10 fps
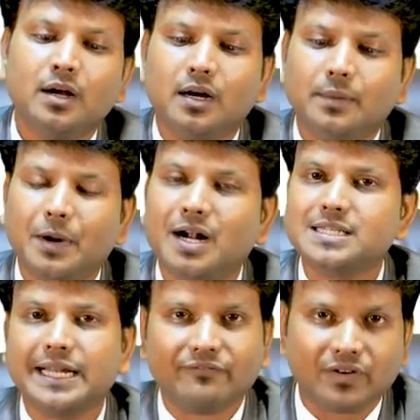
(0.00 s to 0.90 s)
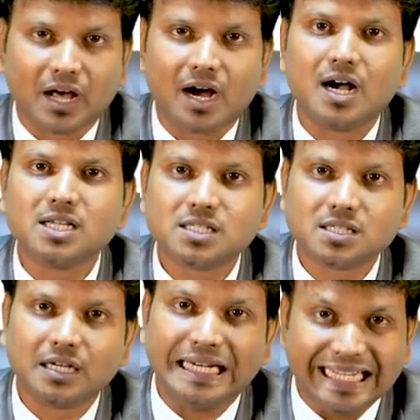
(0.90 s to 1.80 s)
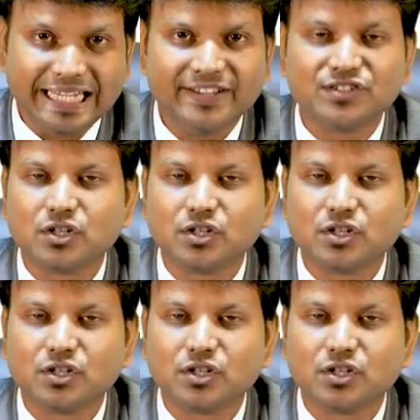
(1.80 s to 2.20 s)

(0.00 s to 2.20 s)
Parts like flowers, leaves